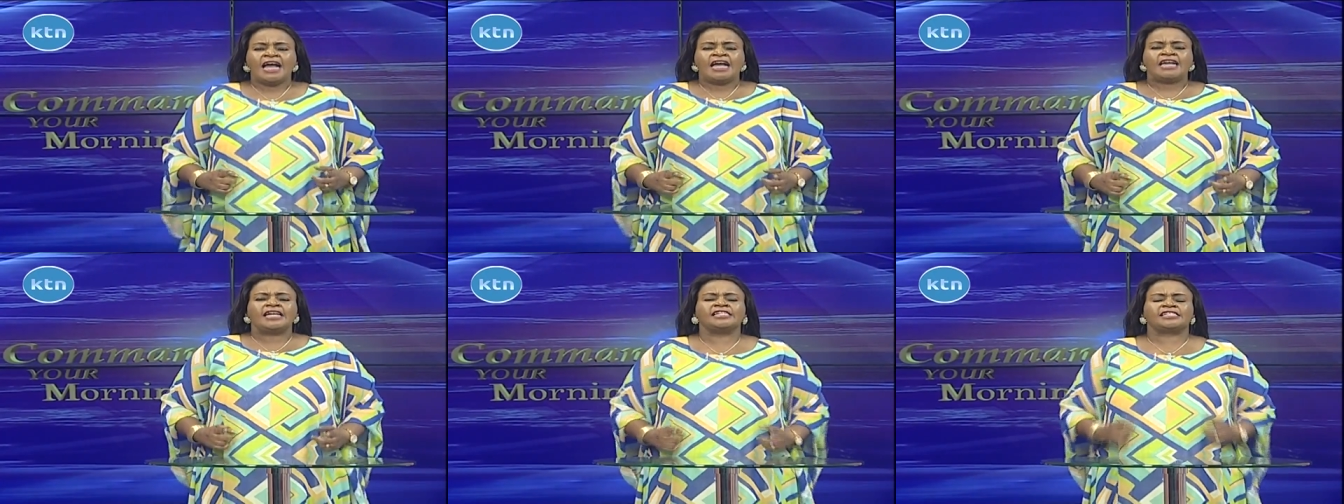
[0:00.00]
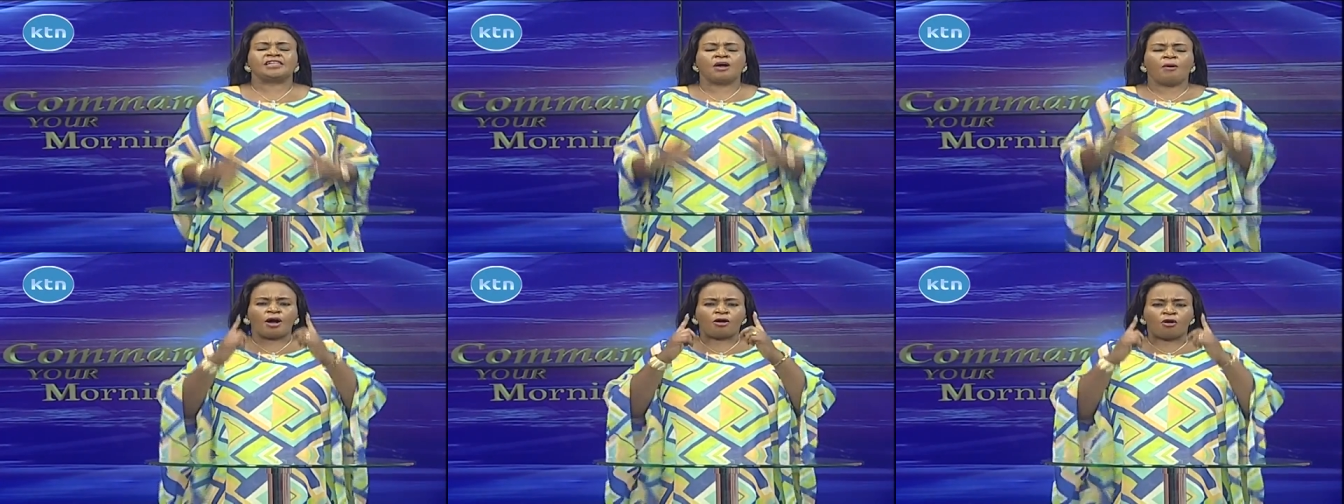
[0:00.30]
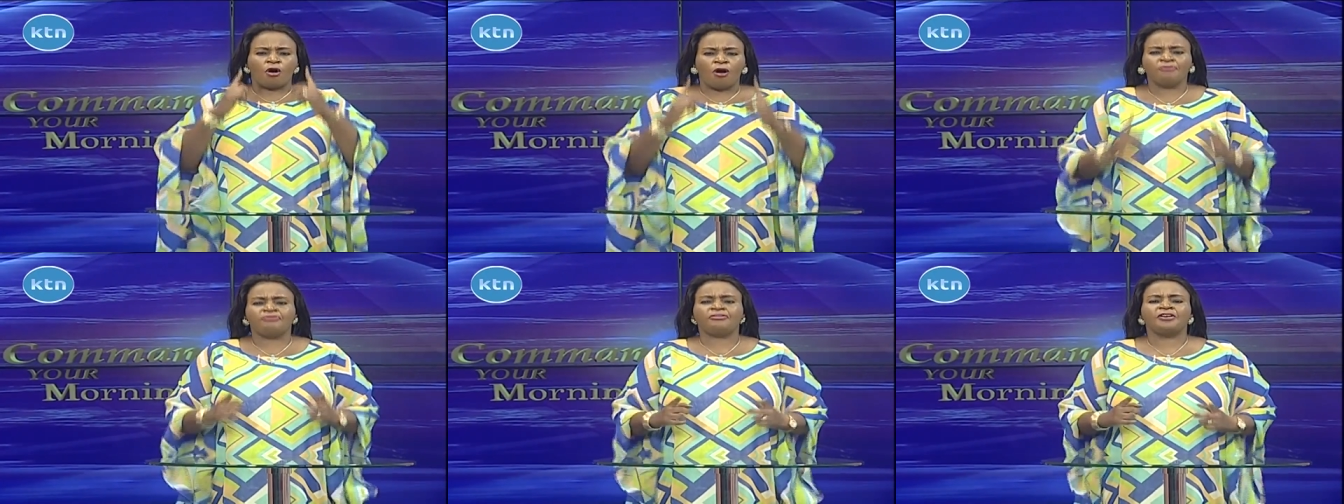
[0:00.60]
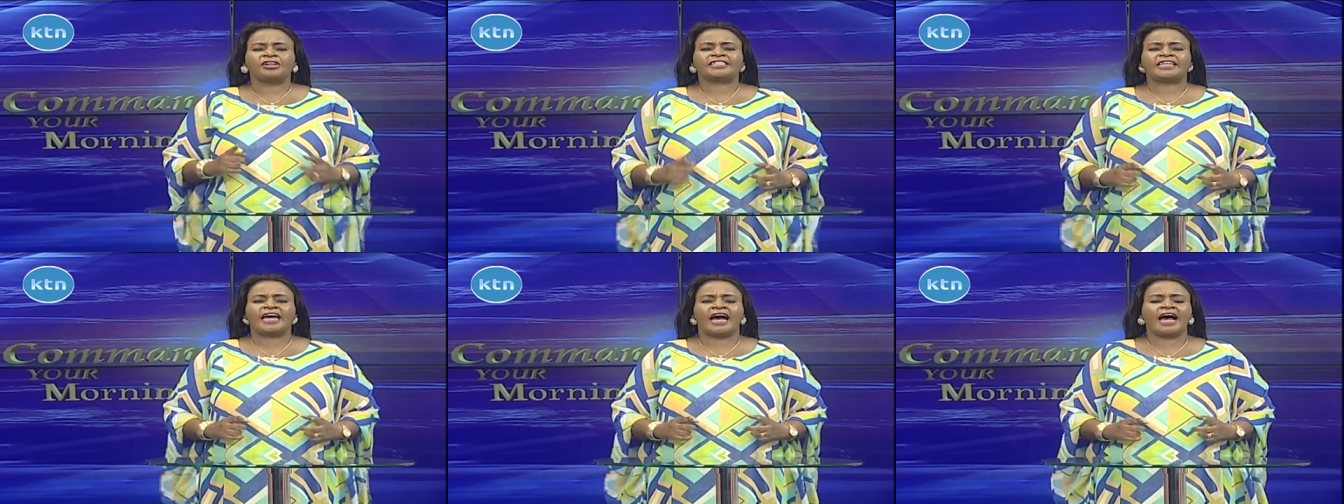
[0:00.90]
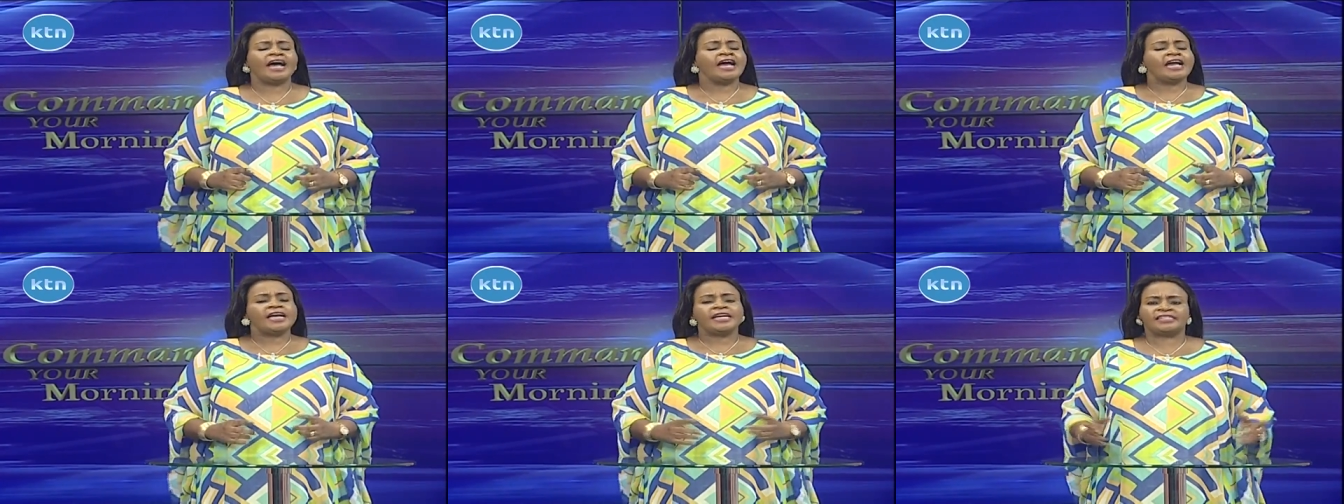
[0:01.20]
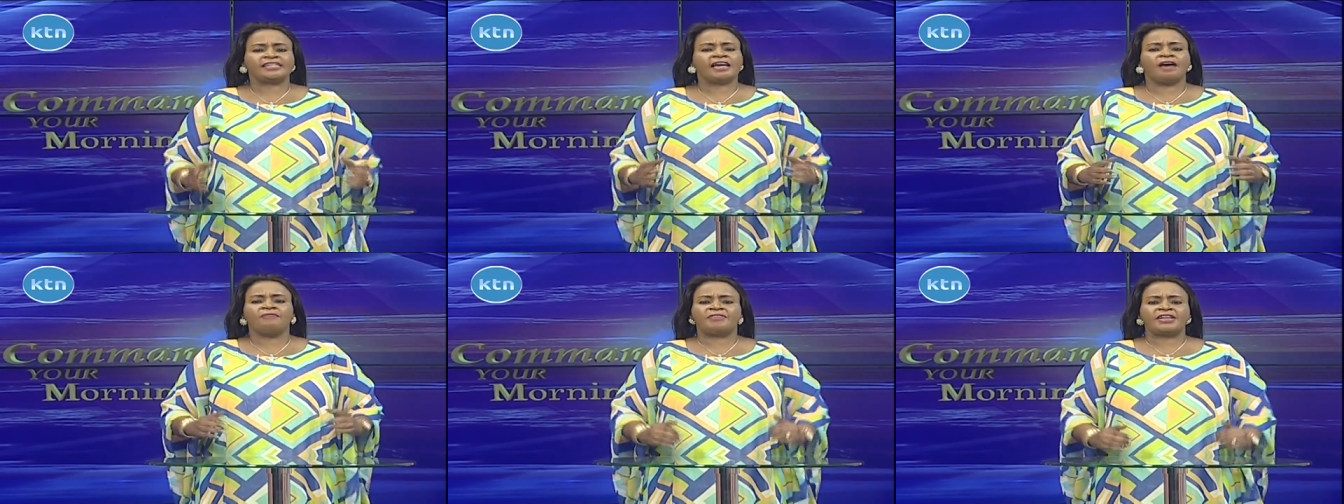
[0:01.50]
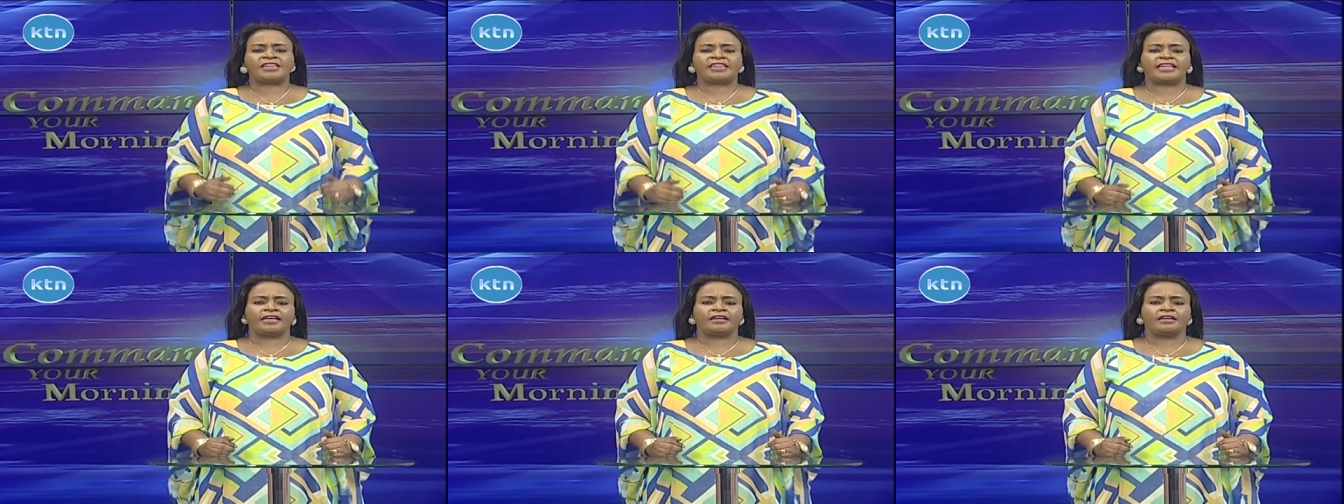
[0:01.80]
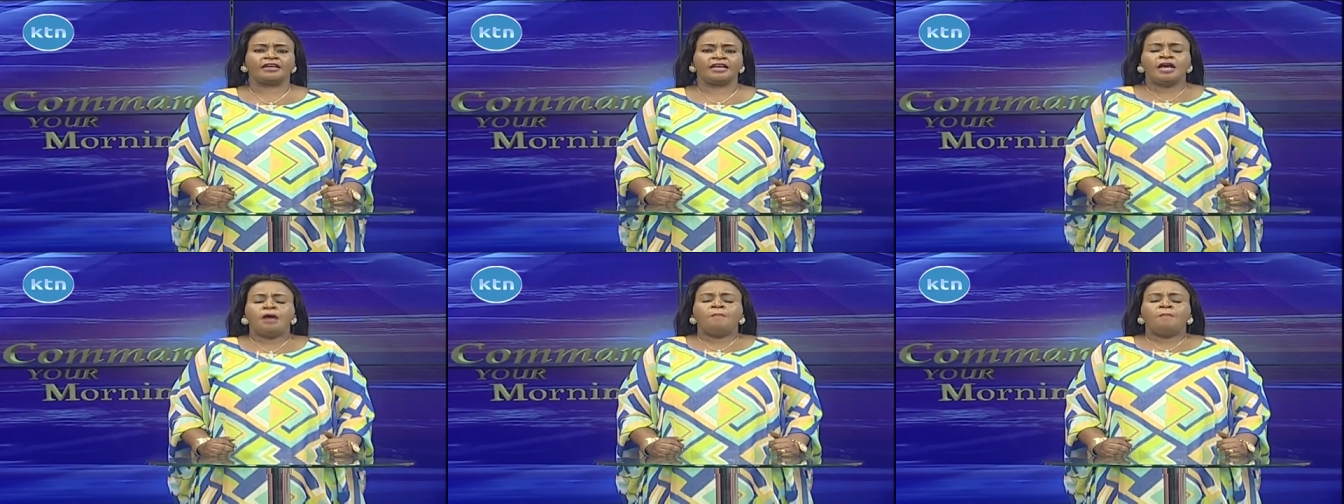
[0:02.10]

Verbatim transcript: He's our comforter, He's everything.